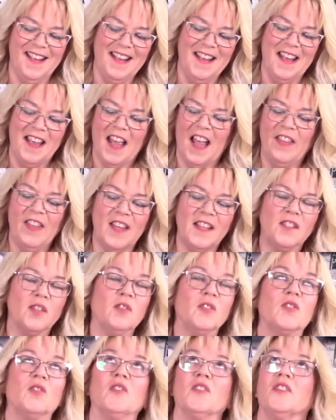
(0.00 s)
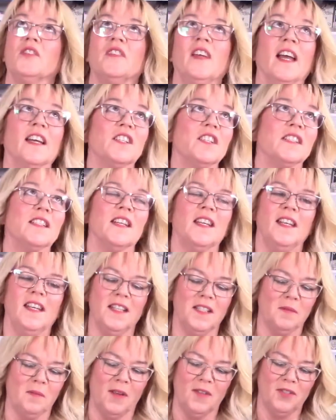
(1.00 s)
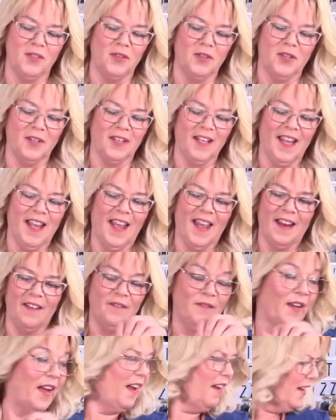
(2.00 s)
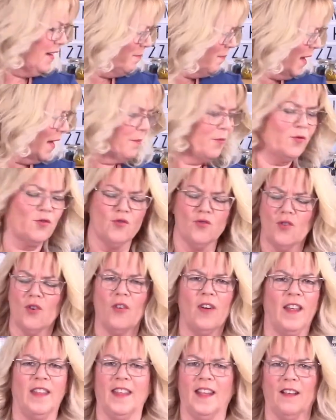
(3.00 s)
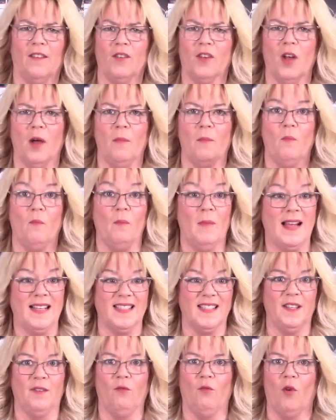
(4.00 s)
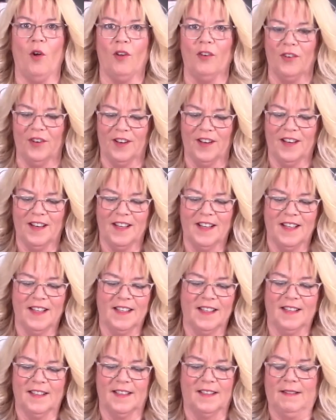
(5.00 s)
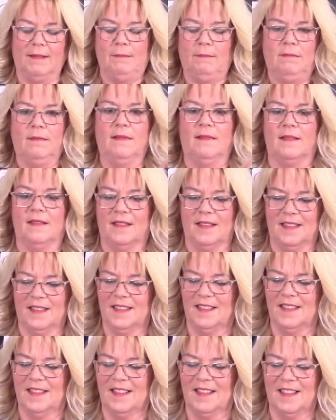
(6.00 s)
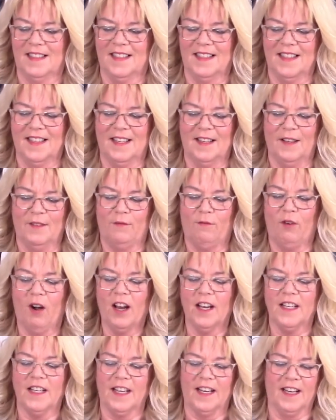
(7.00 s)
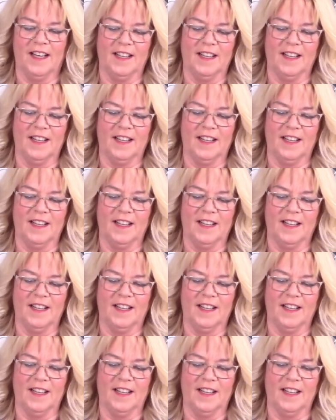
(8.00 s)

And there's all sorts of gadgets and gizmos you can get. In fact, in my drawer, I think I've got a massive one. Ooh, frightening.